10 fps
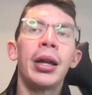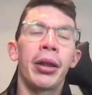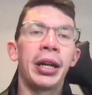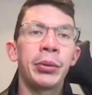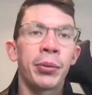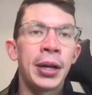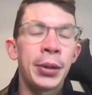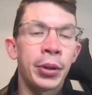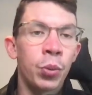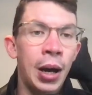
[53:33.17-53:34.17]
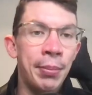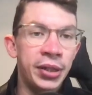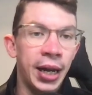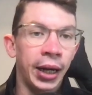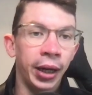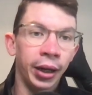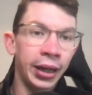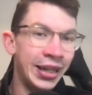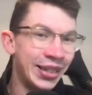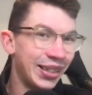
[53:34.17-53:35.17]
The thing with me with Wan-Bissaka
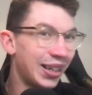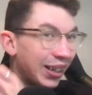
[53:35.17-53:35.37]
is